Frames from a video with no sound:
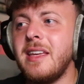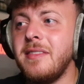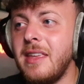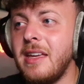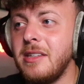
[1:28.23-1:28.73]

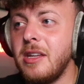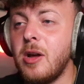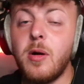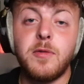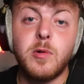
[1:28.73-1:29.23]
And then, you
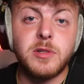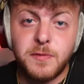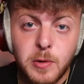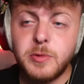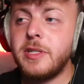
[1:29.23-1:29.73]
know, of course,
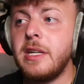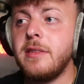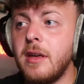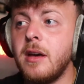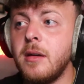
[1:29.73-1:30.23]

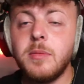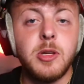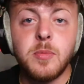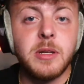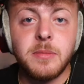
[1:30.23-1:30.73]
Fousey, the
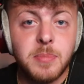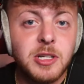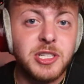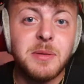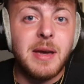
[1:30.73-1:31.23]
human
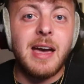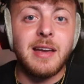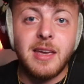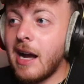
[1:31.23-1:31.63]
punching bag.